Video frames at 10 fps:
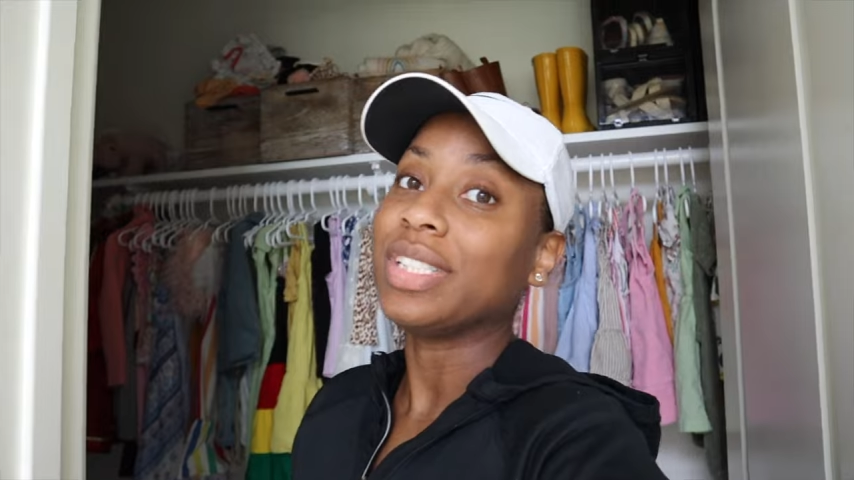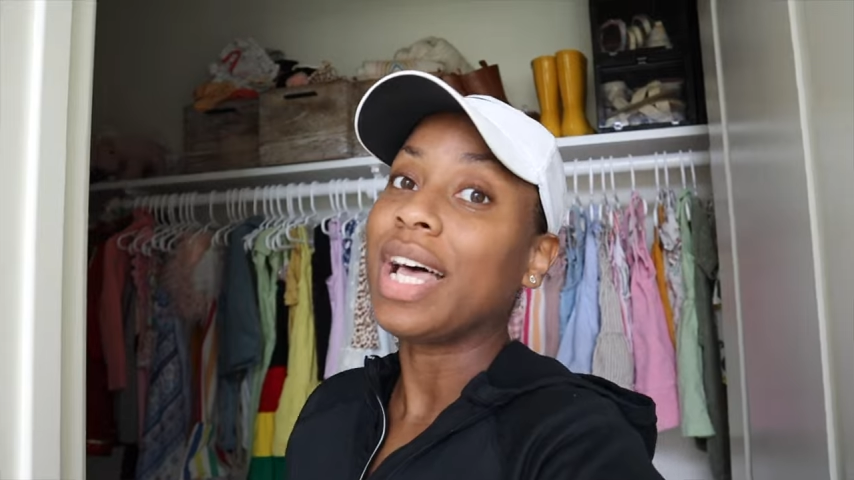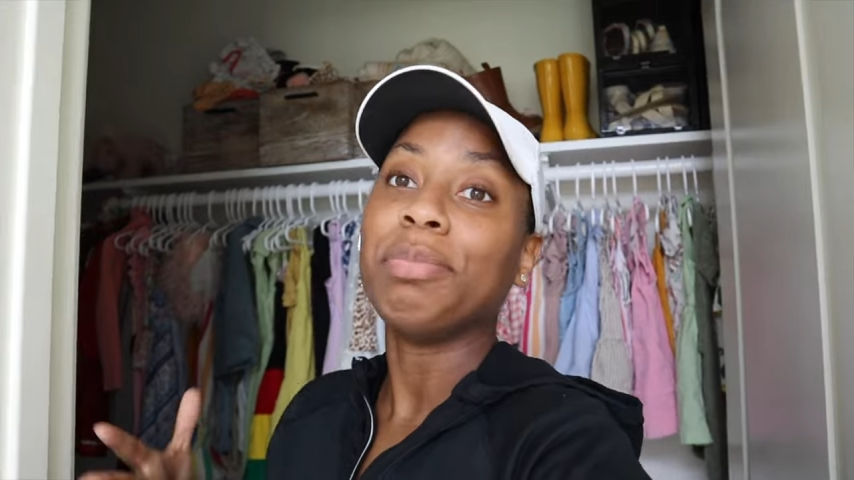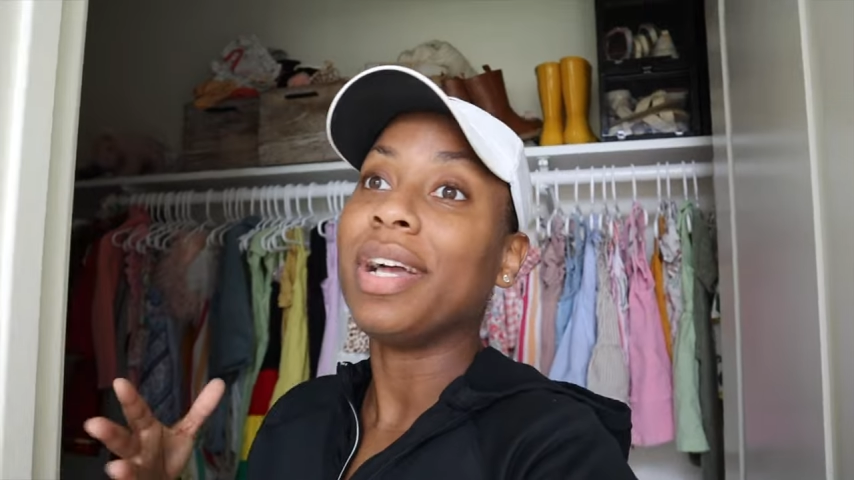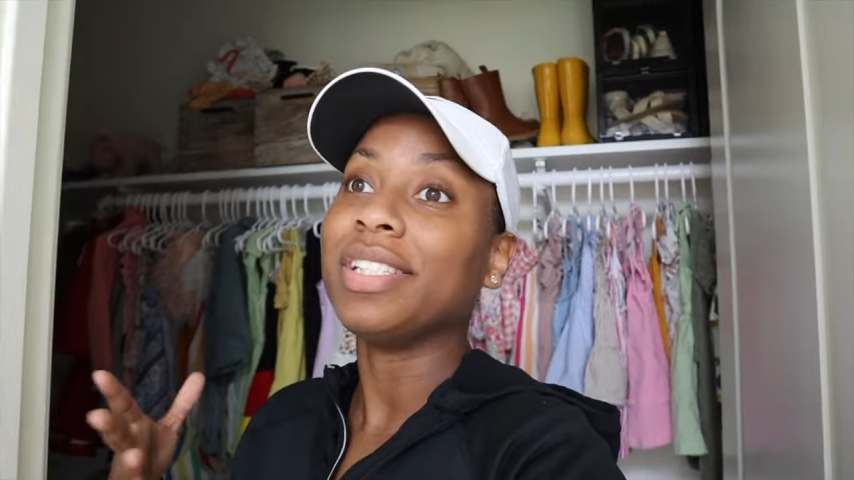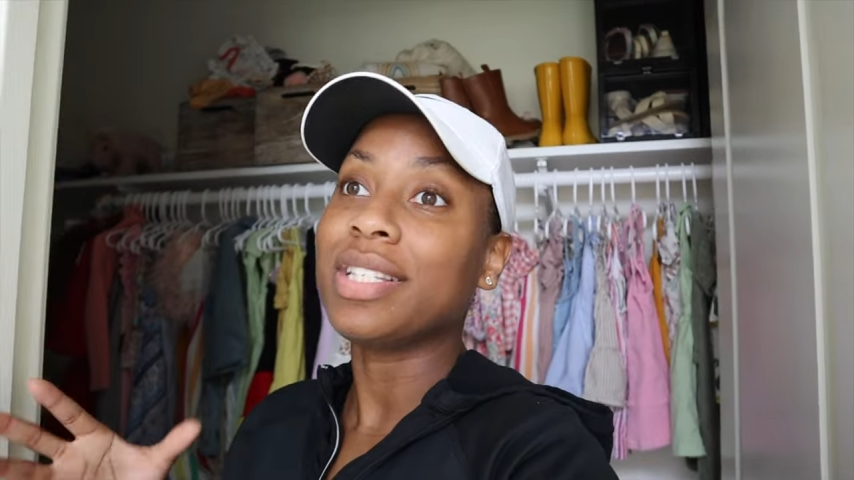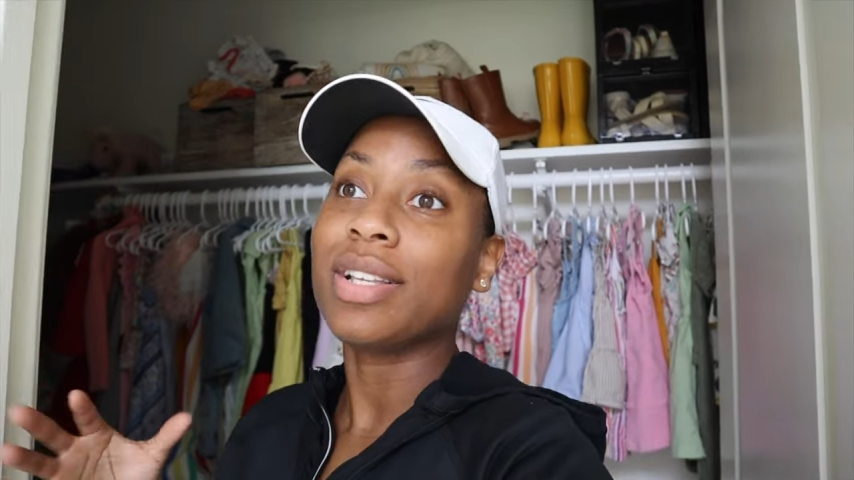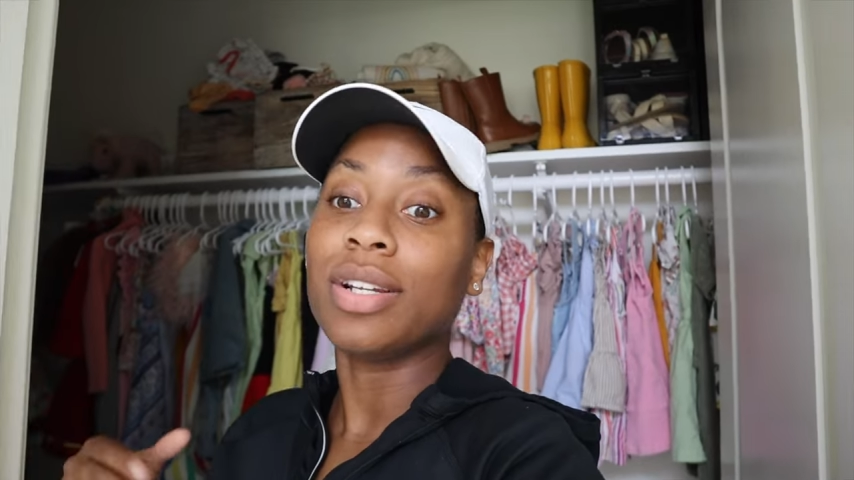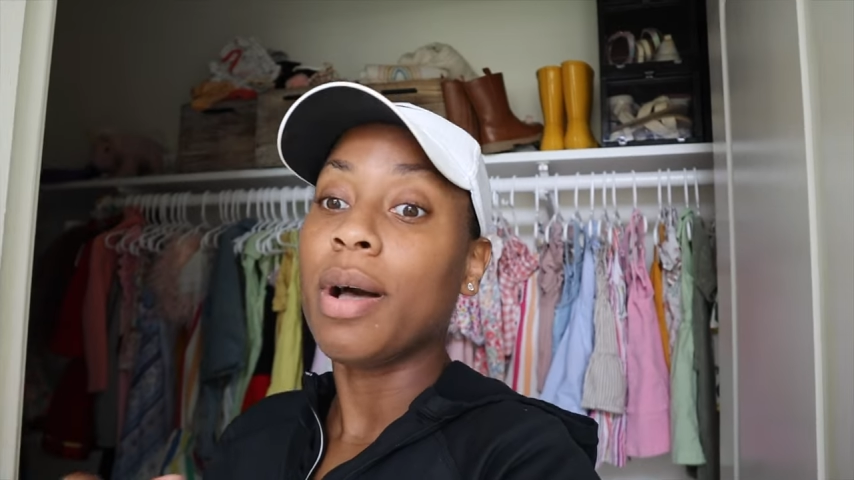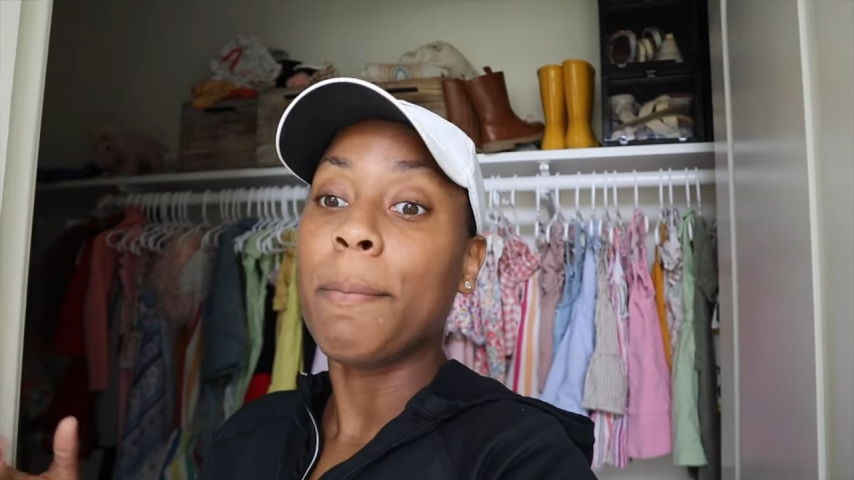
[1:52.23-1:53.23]
I'm not just
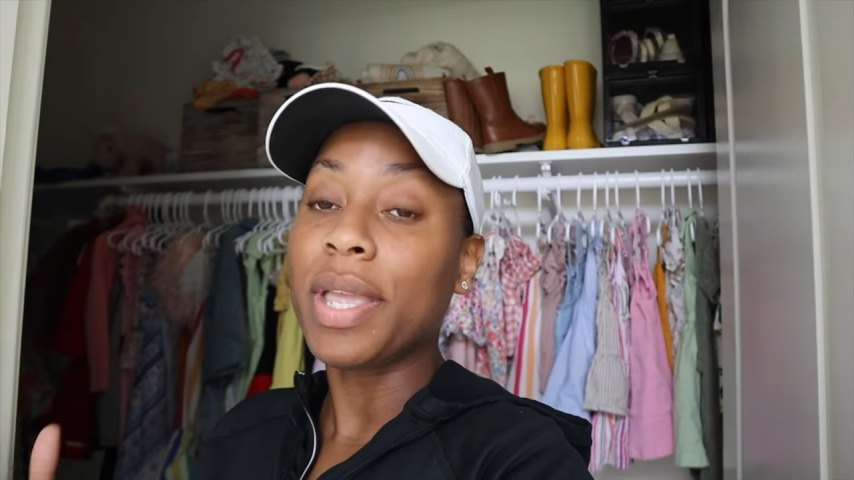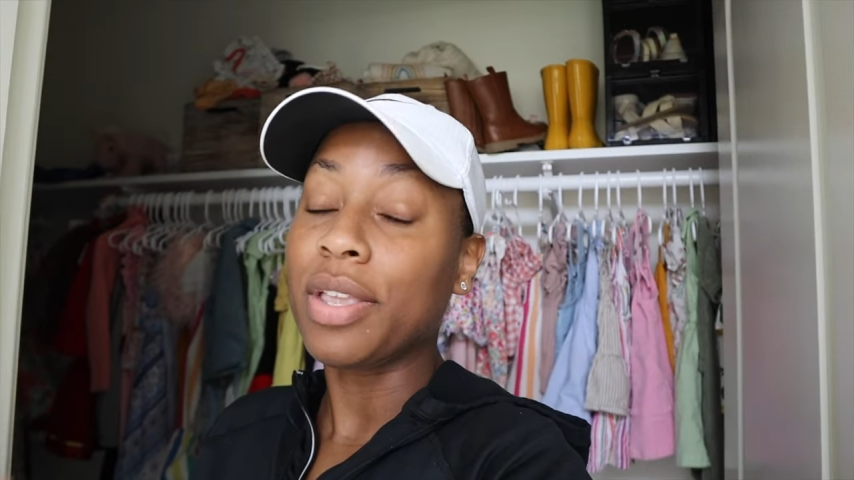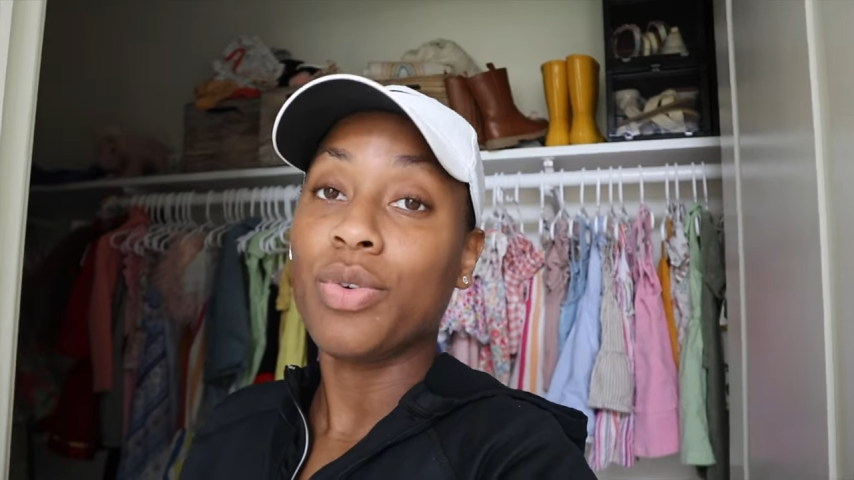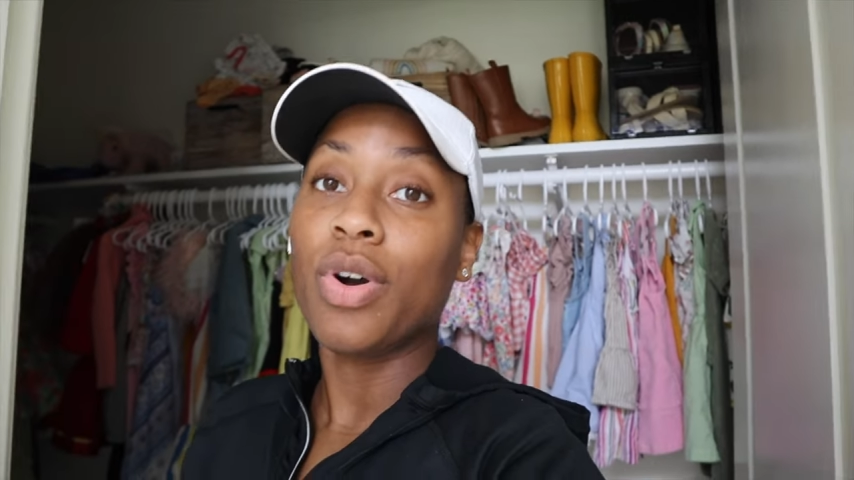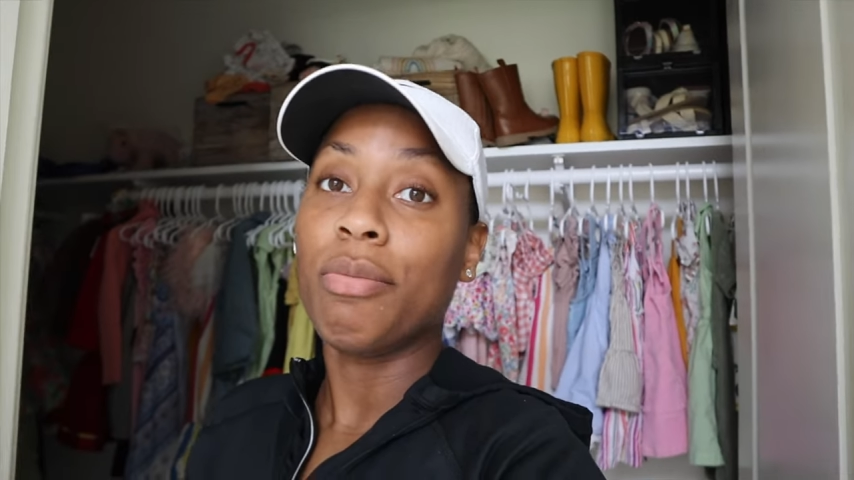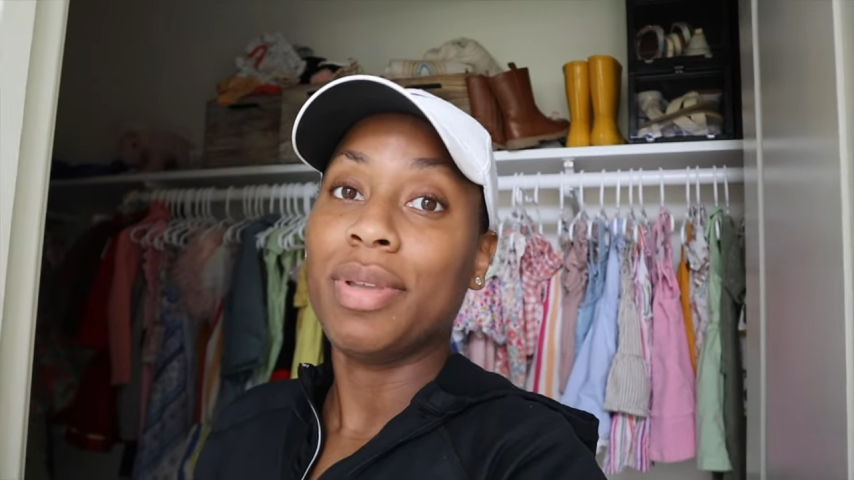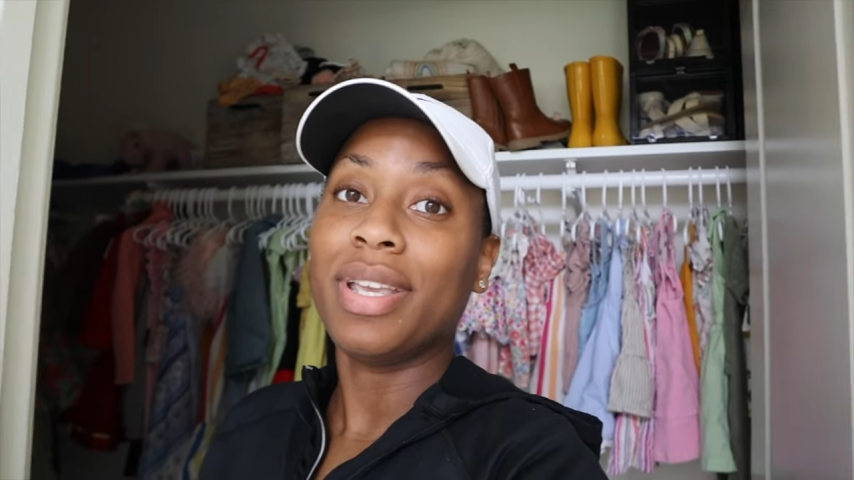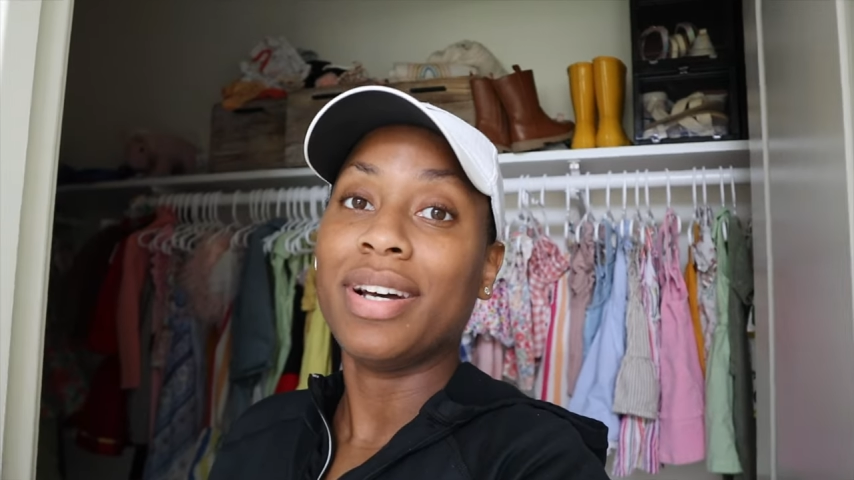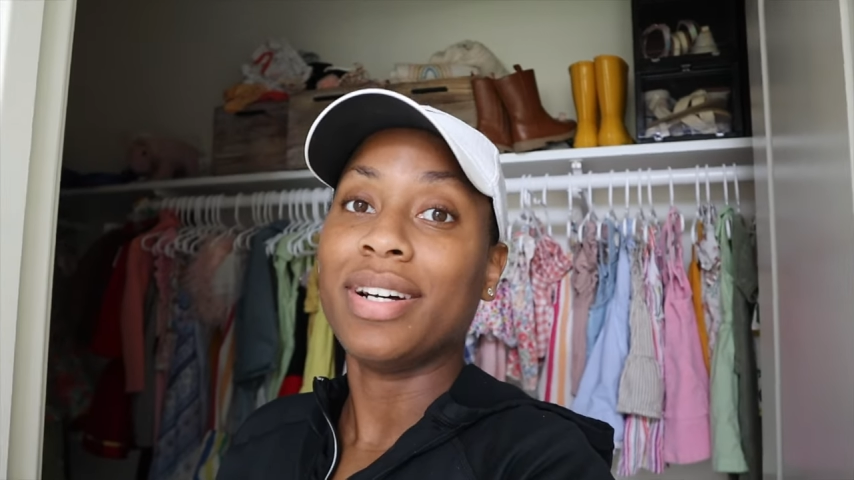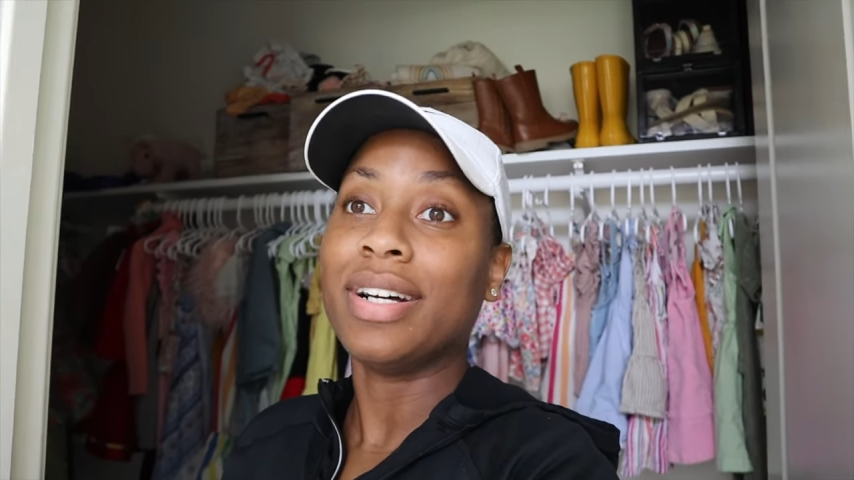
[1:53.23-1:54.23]
gonna come pick you up,
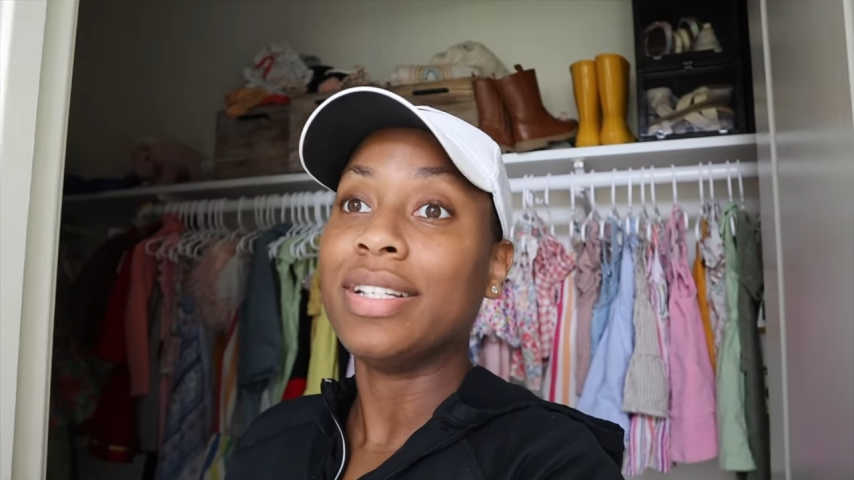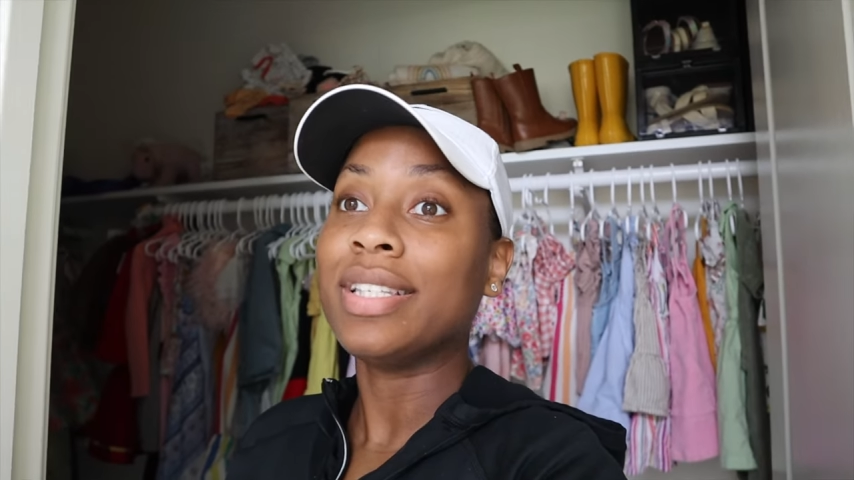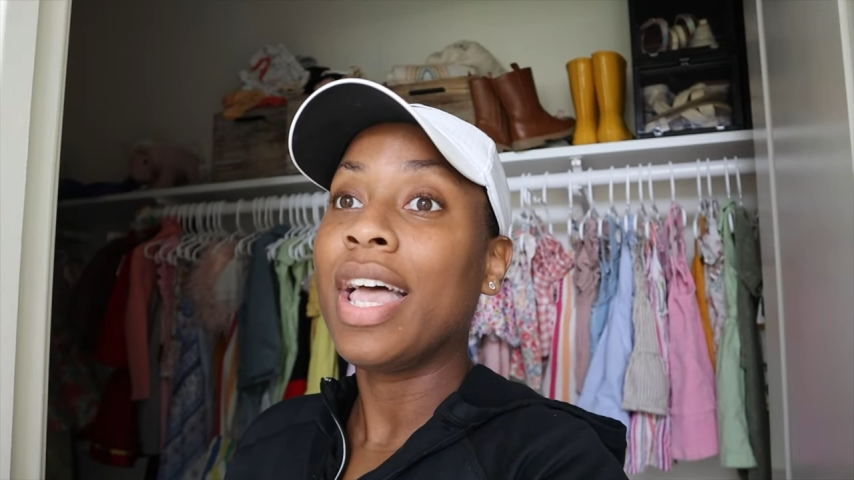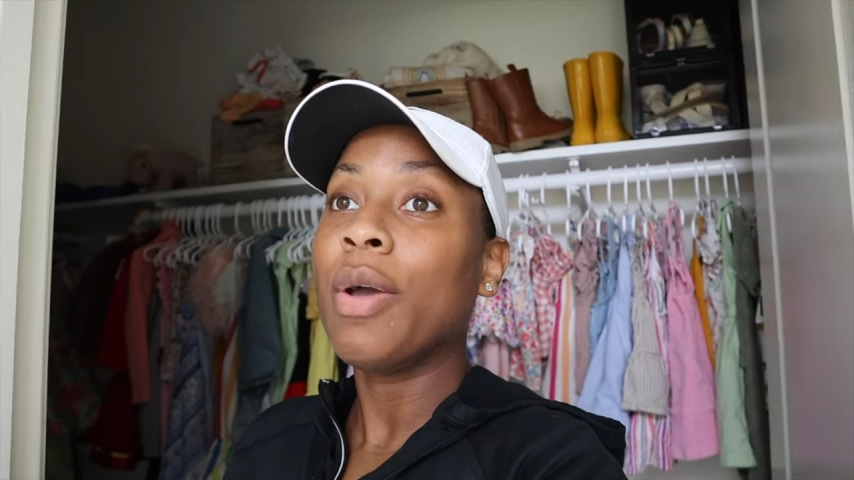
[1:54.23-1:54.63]
because